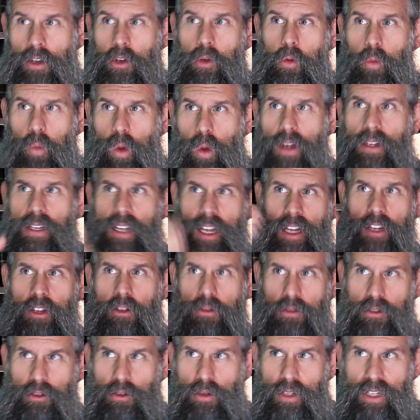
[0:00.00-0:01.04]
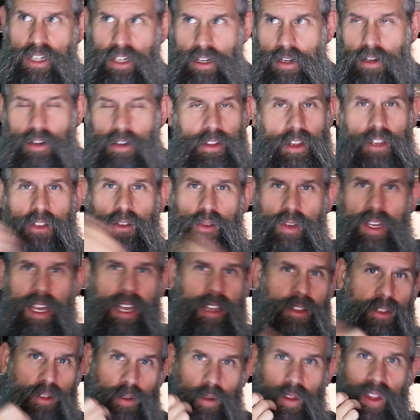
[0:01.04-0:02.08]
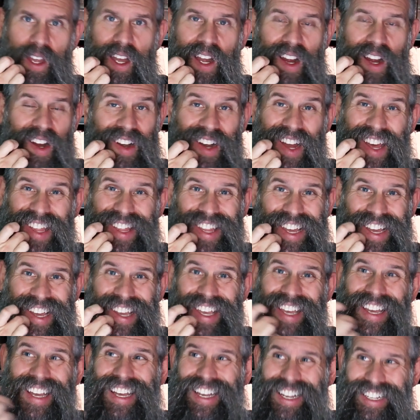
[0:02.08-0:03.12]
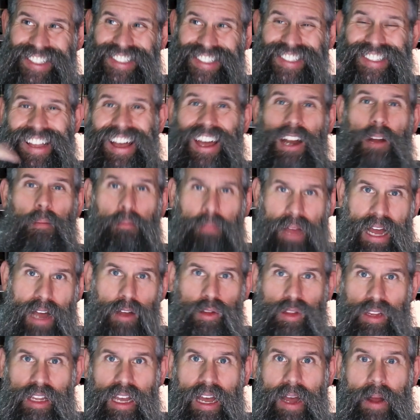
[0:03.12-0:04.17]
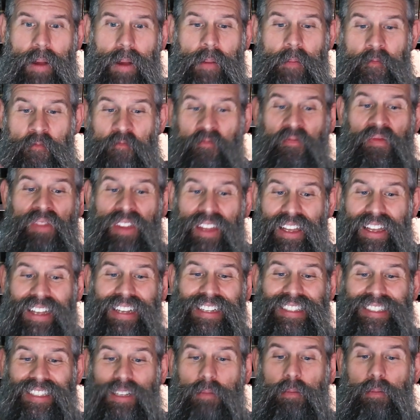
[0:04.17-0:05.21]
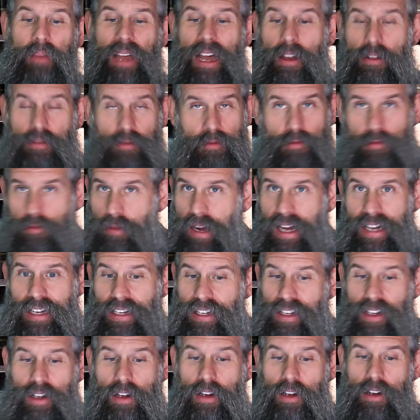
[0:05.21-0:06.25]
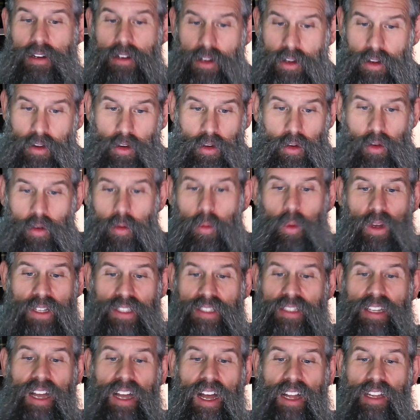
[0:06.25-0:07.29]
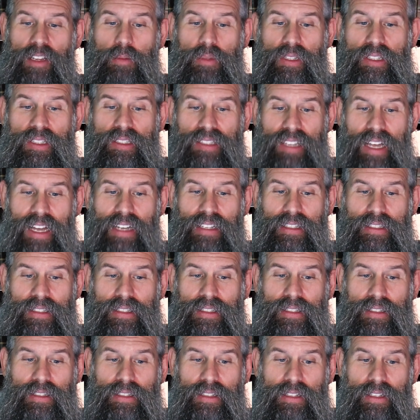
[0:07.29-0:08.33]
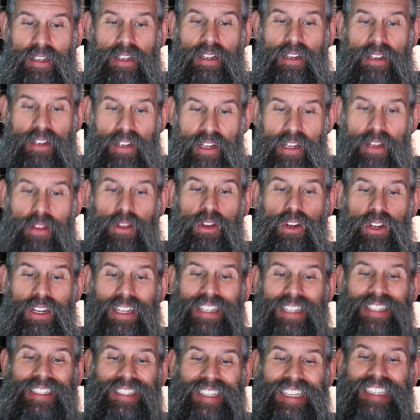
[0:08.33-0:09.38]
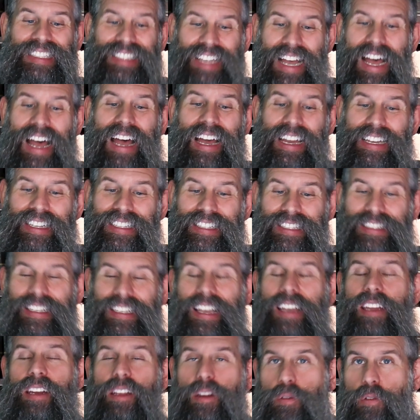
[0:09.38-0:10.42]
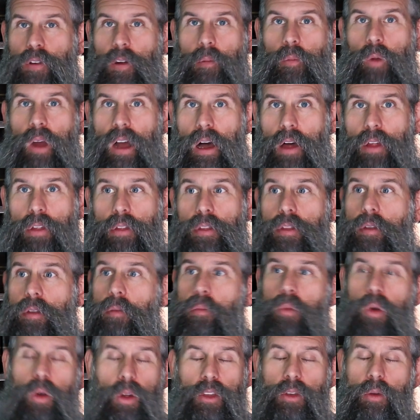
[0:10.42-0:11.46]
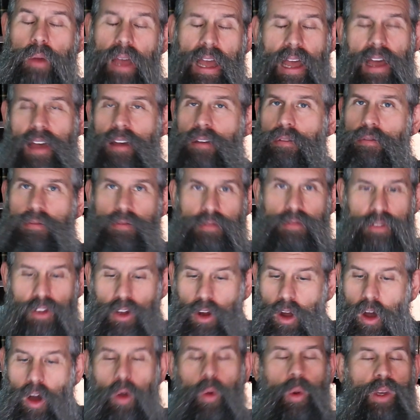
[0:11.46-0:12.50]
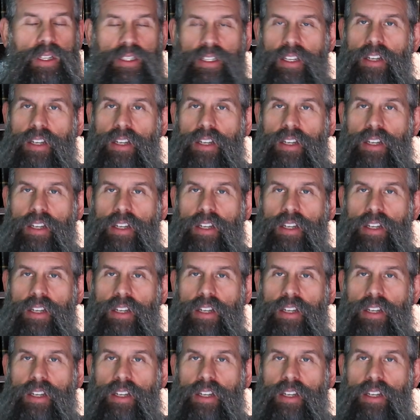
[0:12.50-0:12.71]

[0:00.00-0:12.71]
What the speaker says: What can you do here that you can't do there? Nothing. It's not about that. It's about right here what Solomon says. Neither is his eye sated from wealth. The more you have, you're always